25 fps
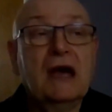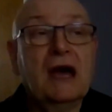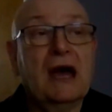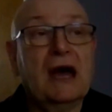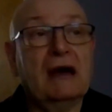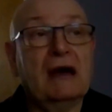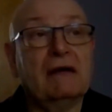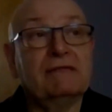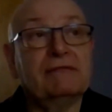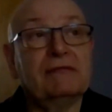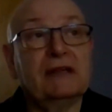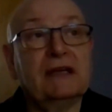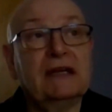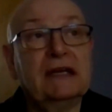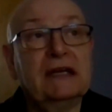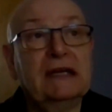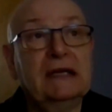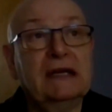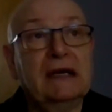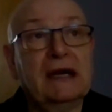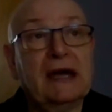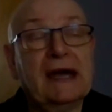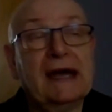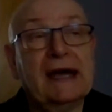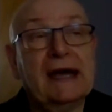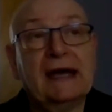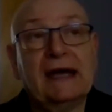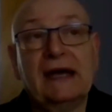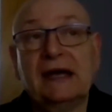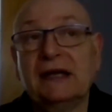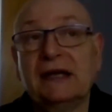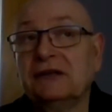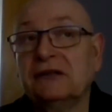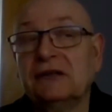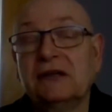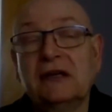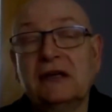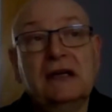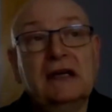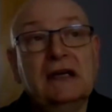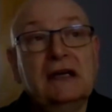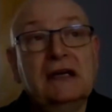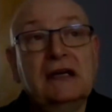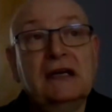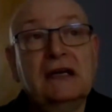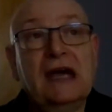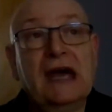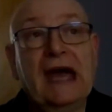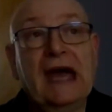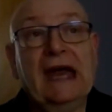Have they had
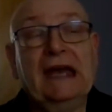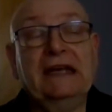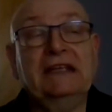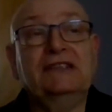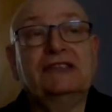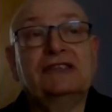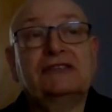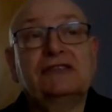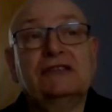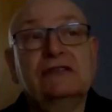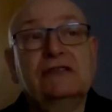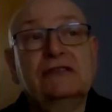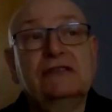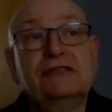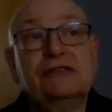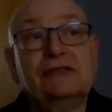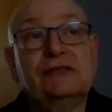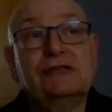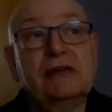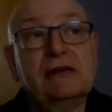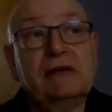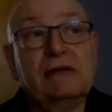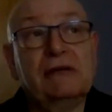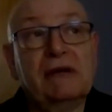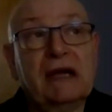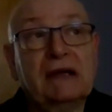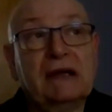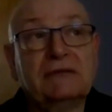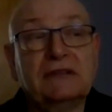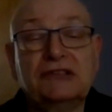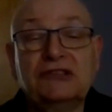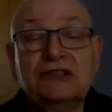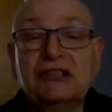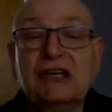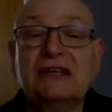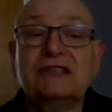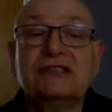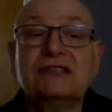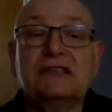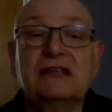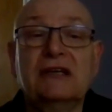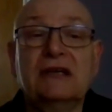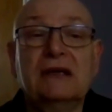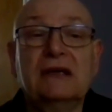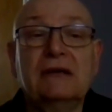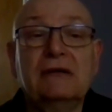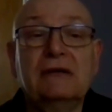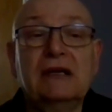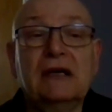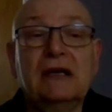any surgery around the chest
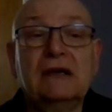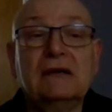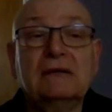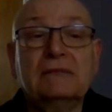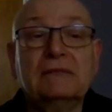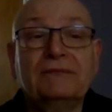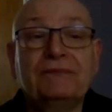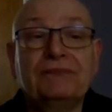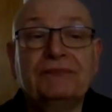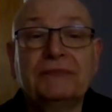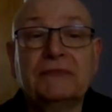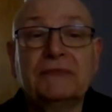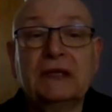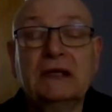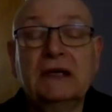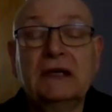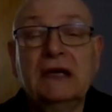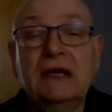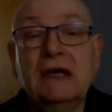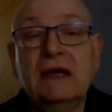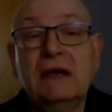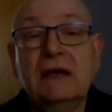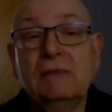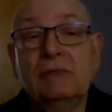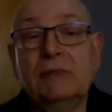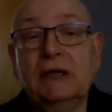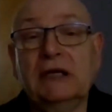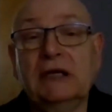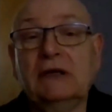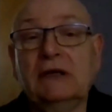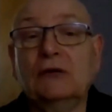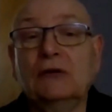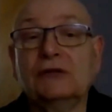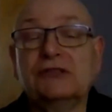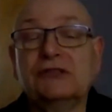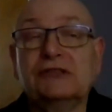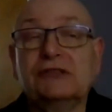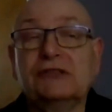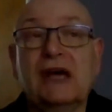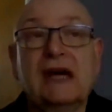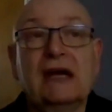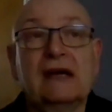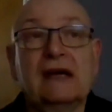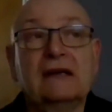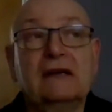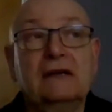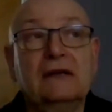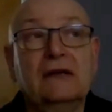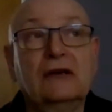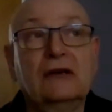area? Because
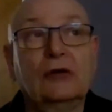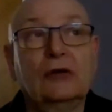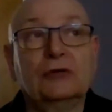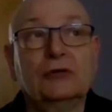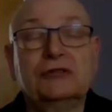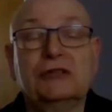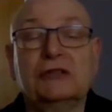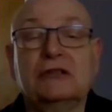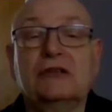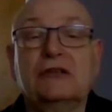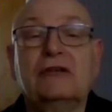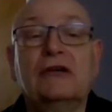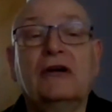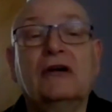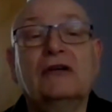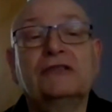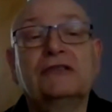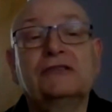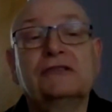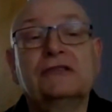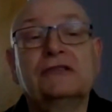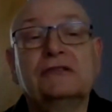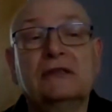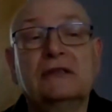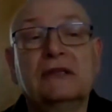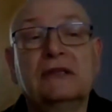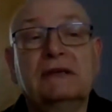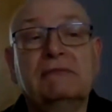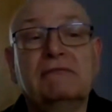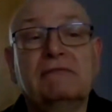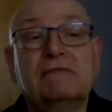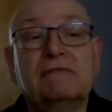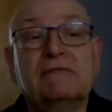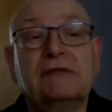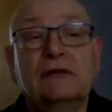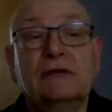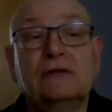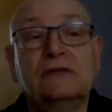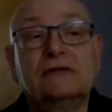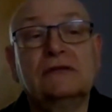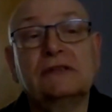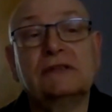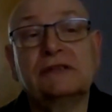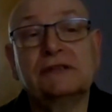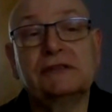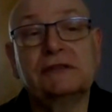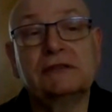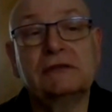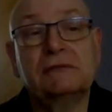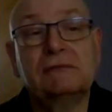that can cut across the lymph
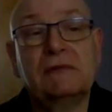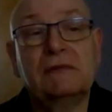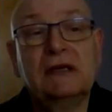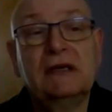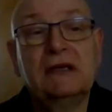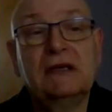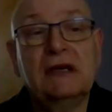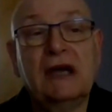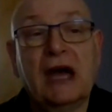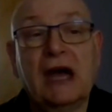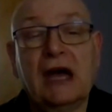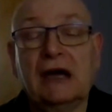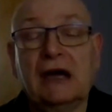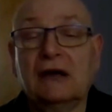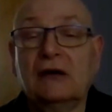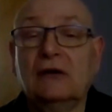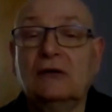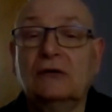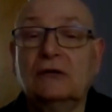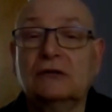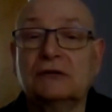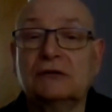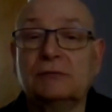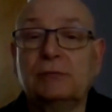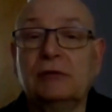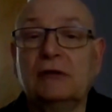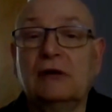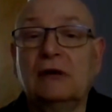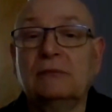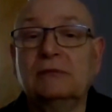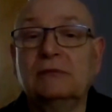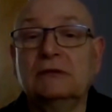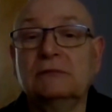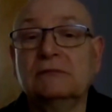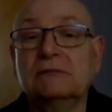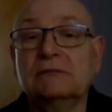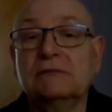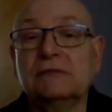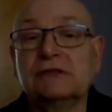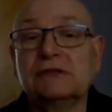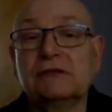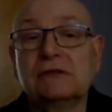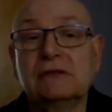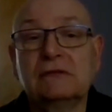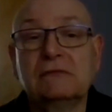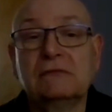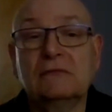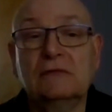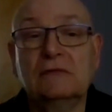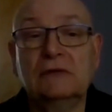ducts and cause
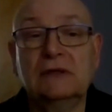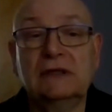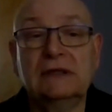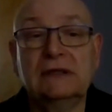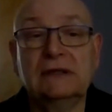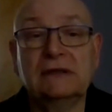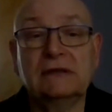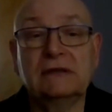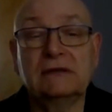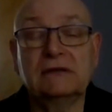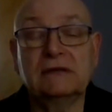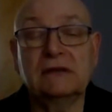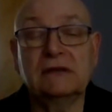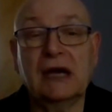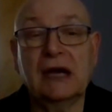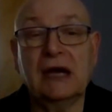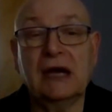problems with